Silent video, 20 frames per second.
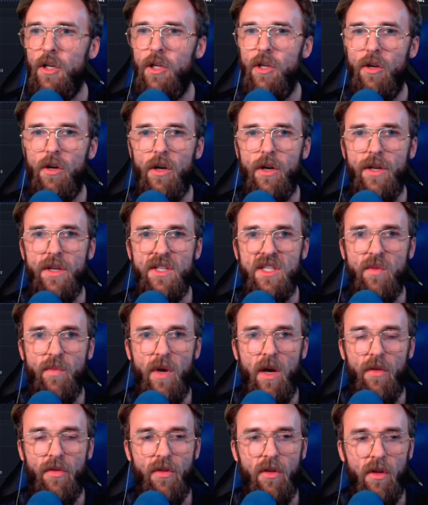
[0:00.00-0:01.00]
curious
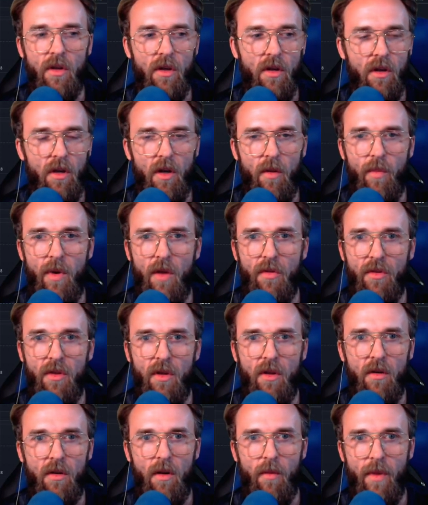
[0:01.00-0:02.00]
about the, about
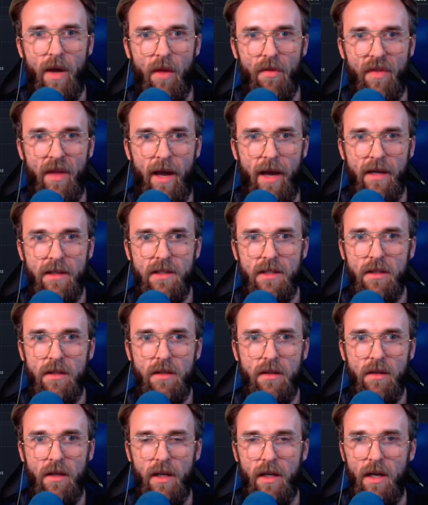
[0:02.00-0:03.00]
the, about that.
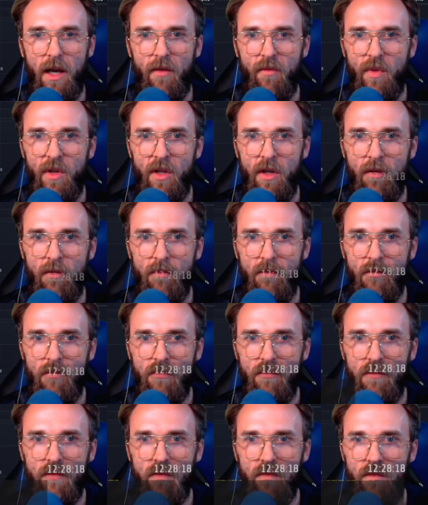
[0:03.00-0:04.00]
And I've been
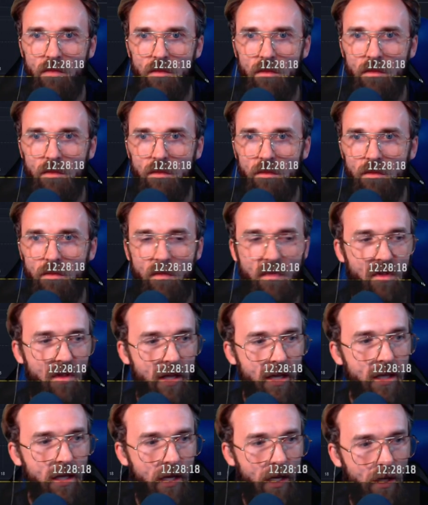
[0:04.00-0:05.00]

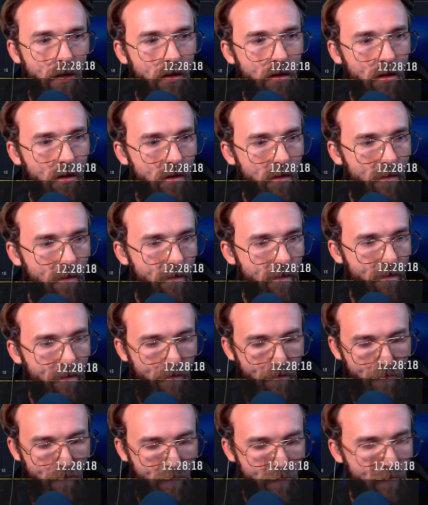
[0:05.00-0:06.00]
thinking,
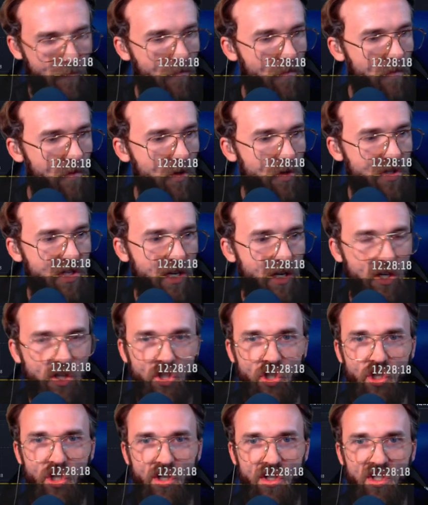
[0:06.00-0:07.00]
you're saying
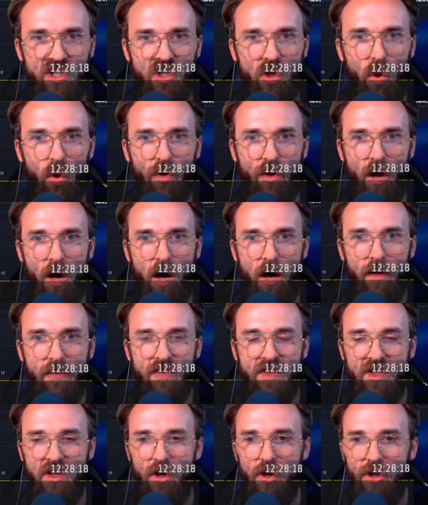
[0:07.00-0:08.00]
it's just sold off.
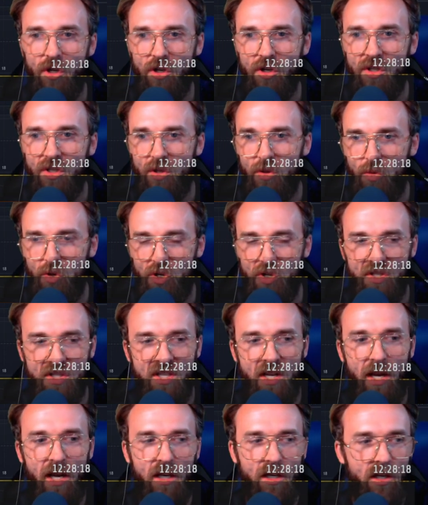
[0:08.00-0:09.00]
So you're, you're
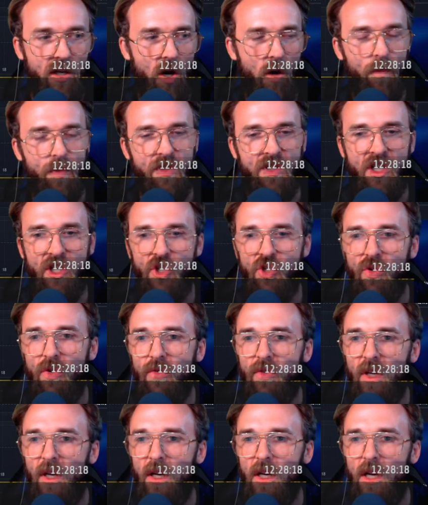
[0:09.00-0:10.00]
saying, you know, potential
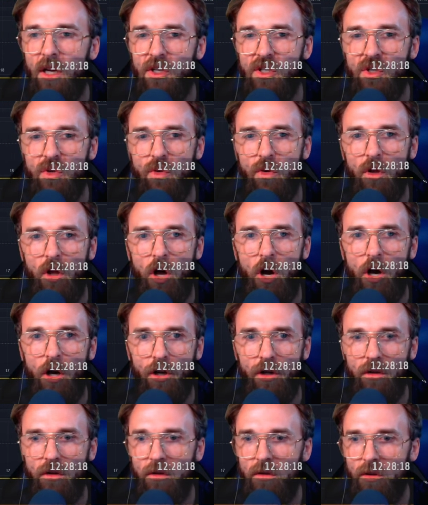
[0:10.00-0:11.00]
of getting into a
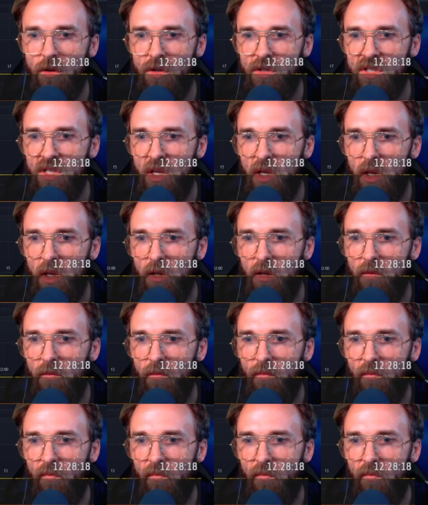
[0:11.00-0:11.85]
long, you're saying.